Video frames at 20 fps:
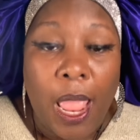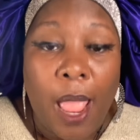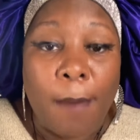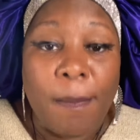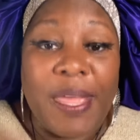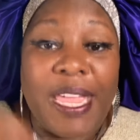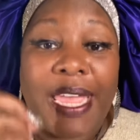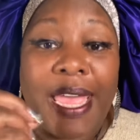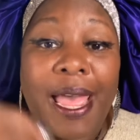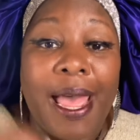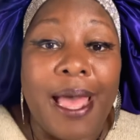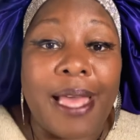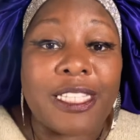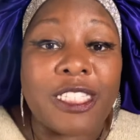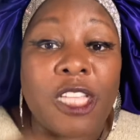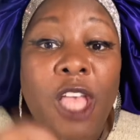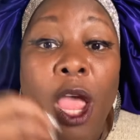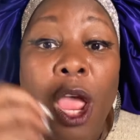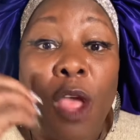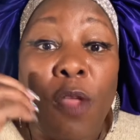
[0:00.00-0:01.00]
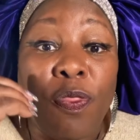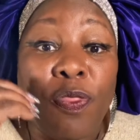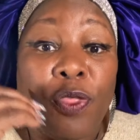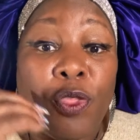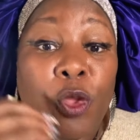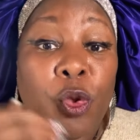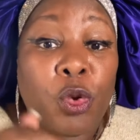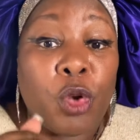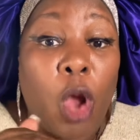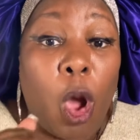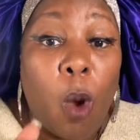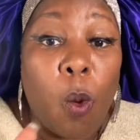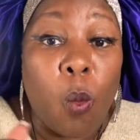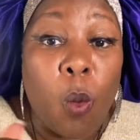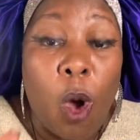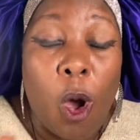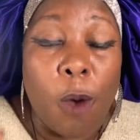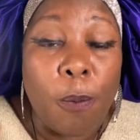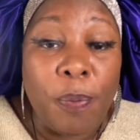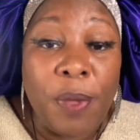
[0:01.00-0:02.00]
because you don't
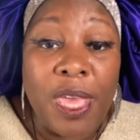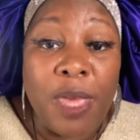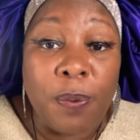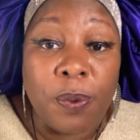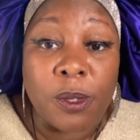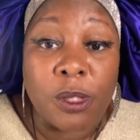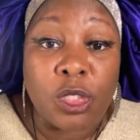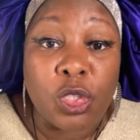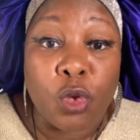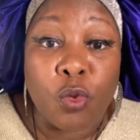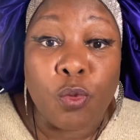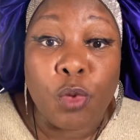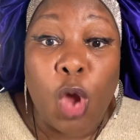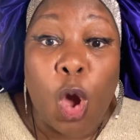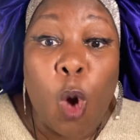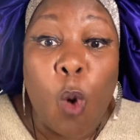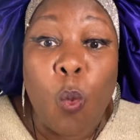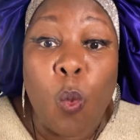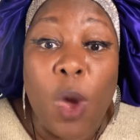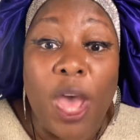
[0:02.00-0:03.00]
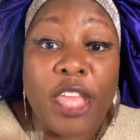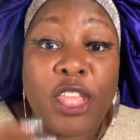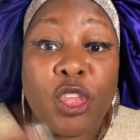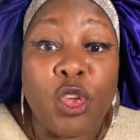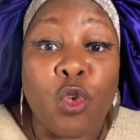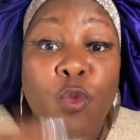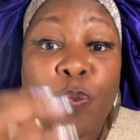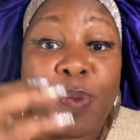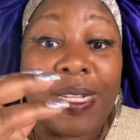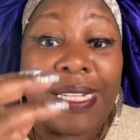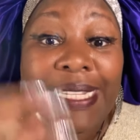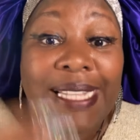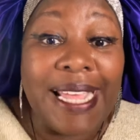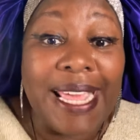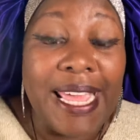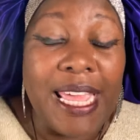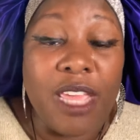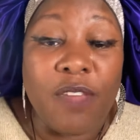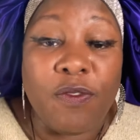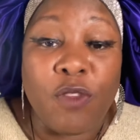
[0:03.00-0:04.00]
want people to know what you
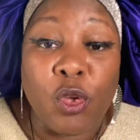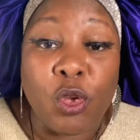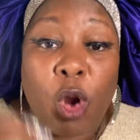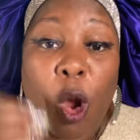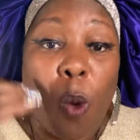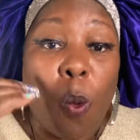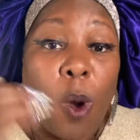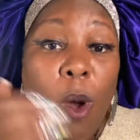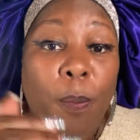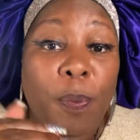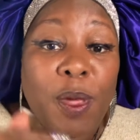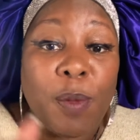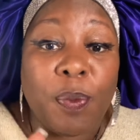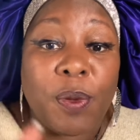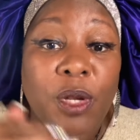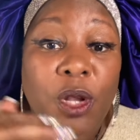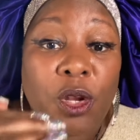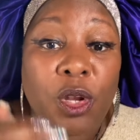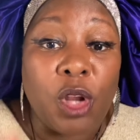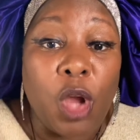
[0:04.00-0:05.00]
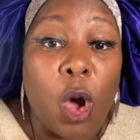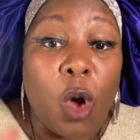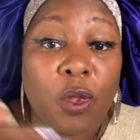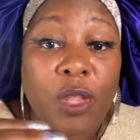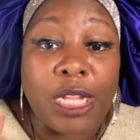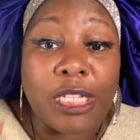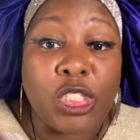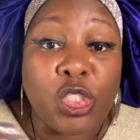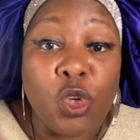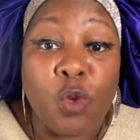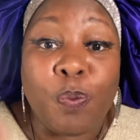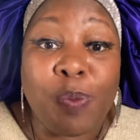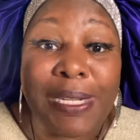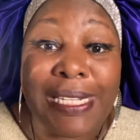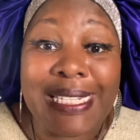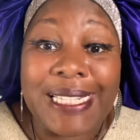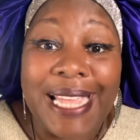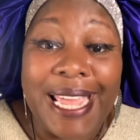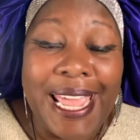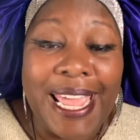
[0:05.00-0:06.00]
believe. You don't want people to know that you
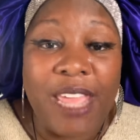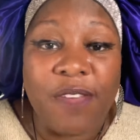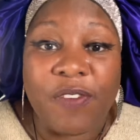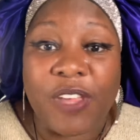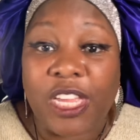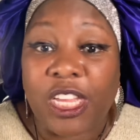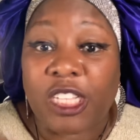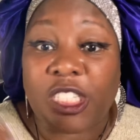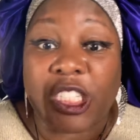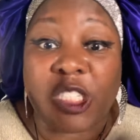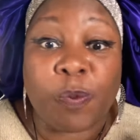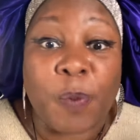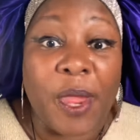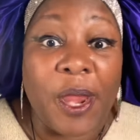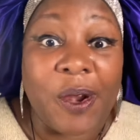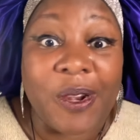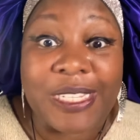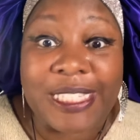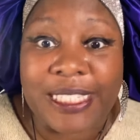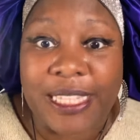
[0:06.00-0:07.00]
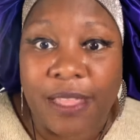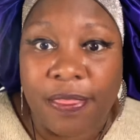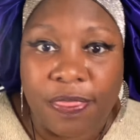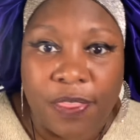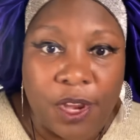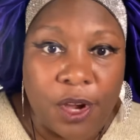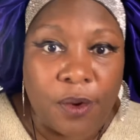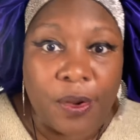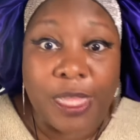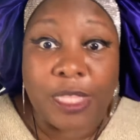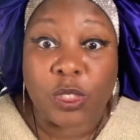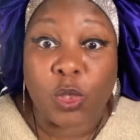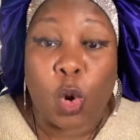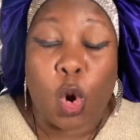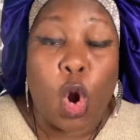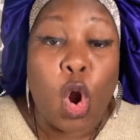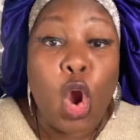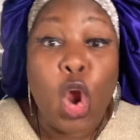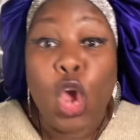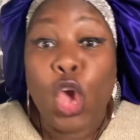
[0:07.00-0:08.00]
believe in conspiracy theories
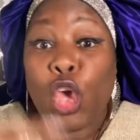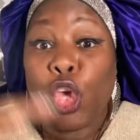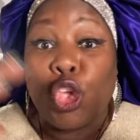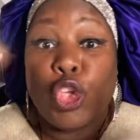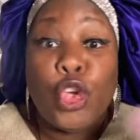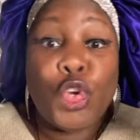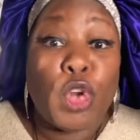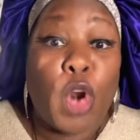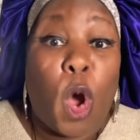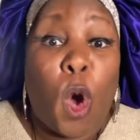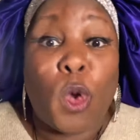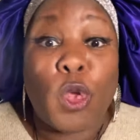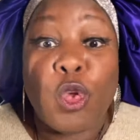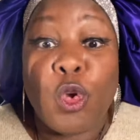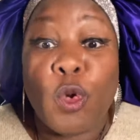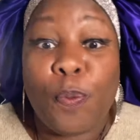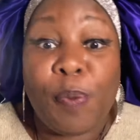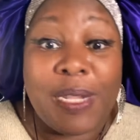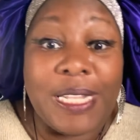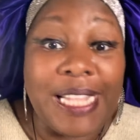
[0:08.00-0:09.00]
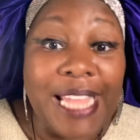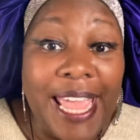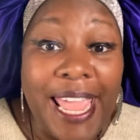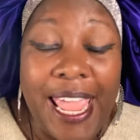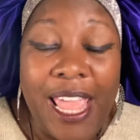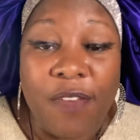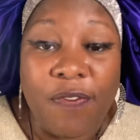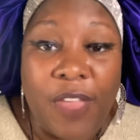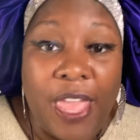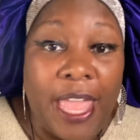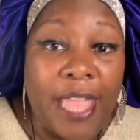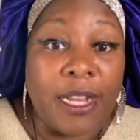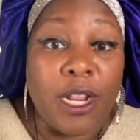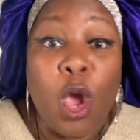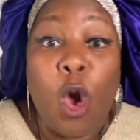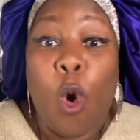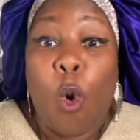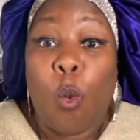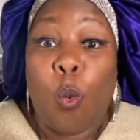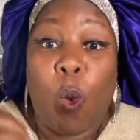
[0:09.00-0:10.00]
or you don't you believe in
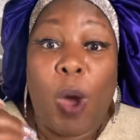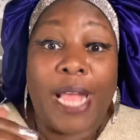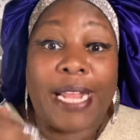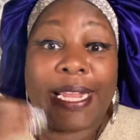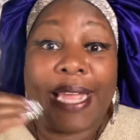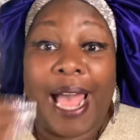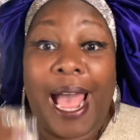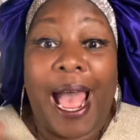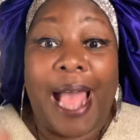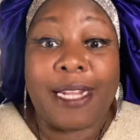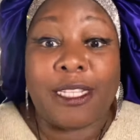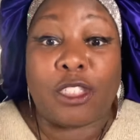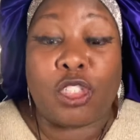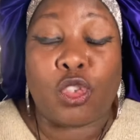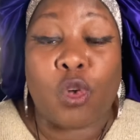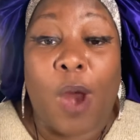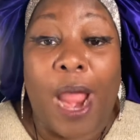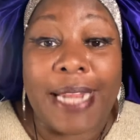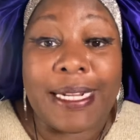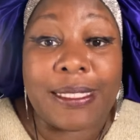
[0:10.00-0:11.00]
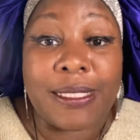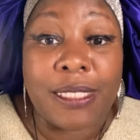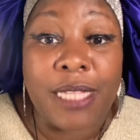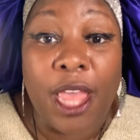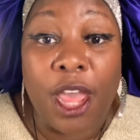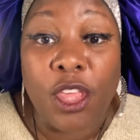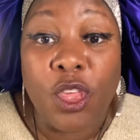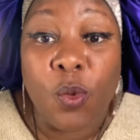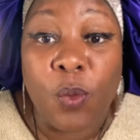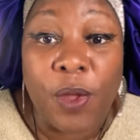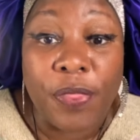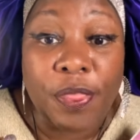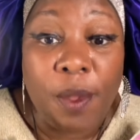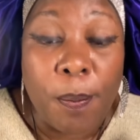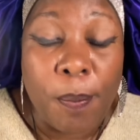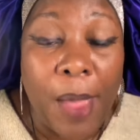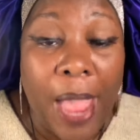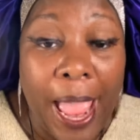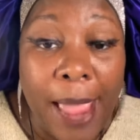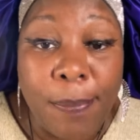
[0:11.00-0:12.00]
what God is trying to tell you, what the
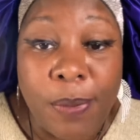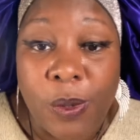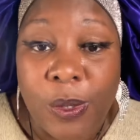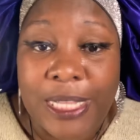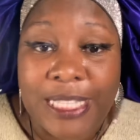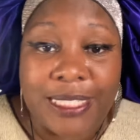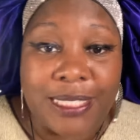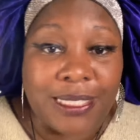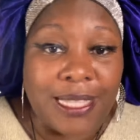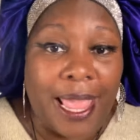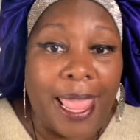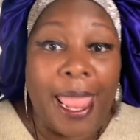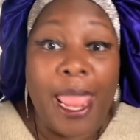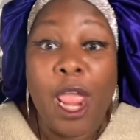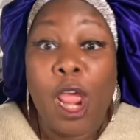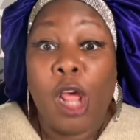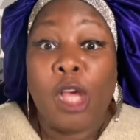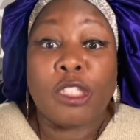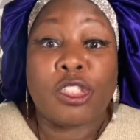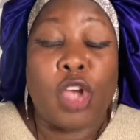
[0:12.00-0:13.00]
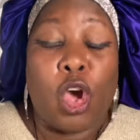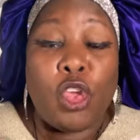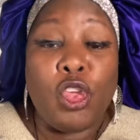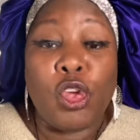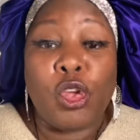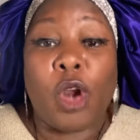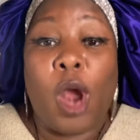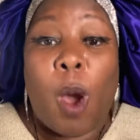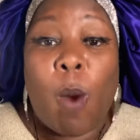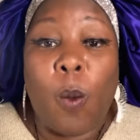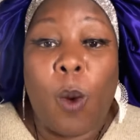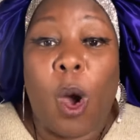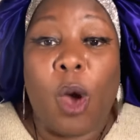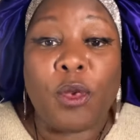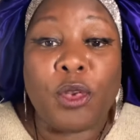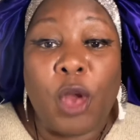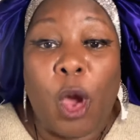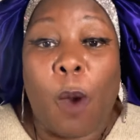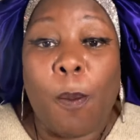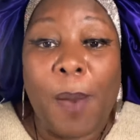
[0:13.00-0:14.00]
Bible is saying. So you don't
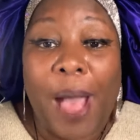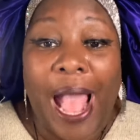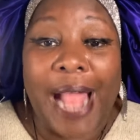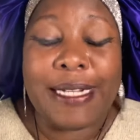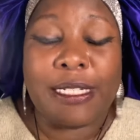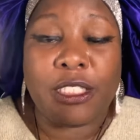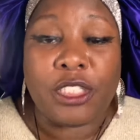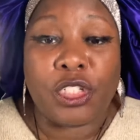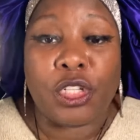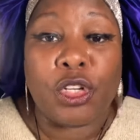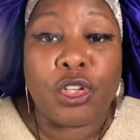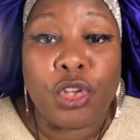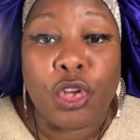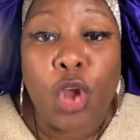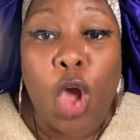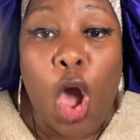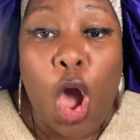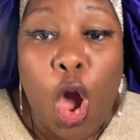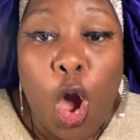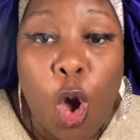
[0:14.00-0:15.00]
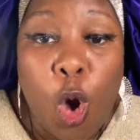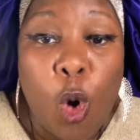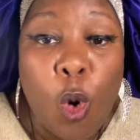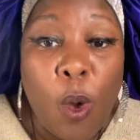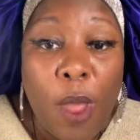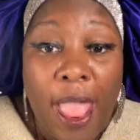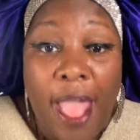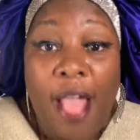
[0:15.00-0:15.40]
want nobody to know